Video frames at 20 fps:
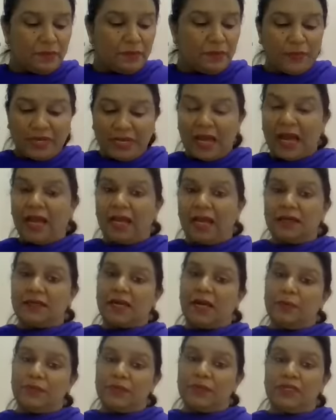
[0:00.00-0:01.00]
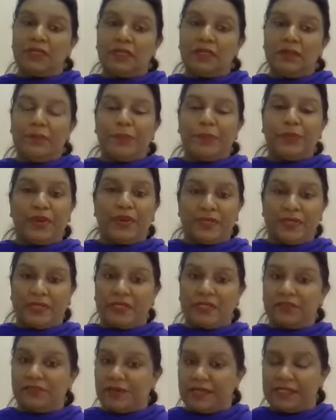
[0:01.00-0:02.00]
I'll come to the
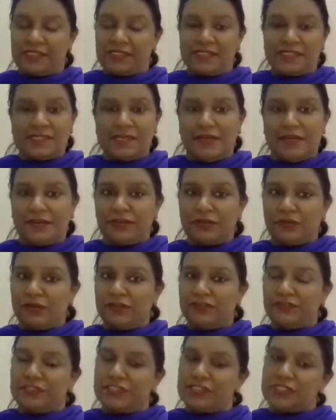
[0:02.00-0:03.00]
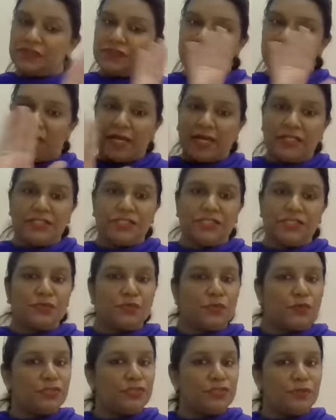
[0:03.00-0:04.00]
poetic devices later on. First of all, I
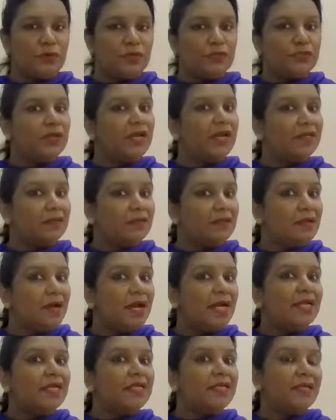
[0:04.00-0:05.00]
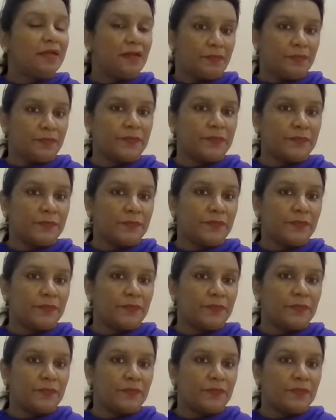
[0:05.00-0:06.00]
just want you all to get an idea.
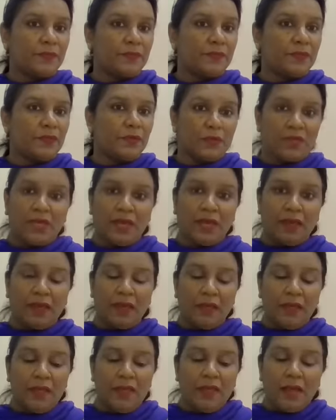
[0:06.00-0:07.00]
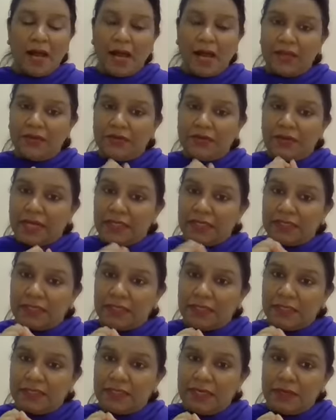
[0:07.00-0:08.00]
Okay? Are you
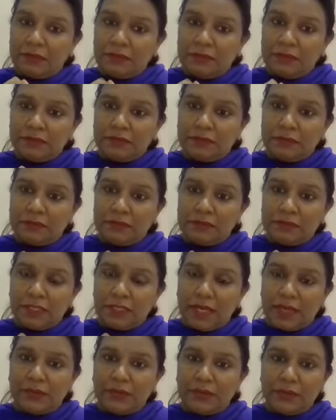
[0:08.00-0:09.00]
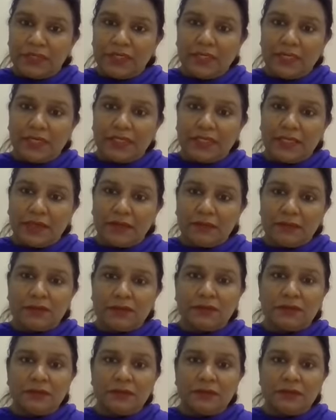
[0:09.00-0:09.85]
writing it down? Are you noting it down?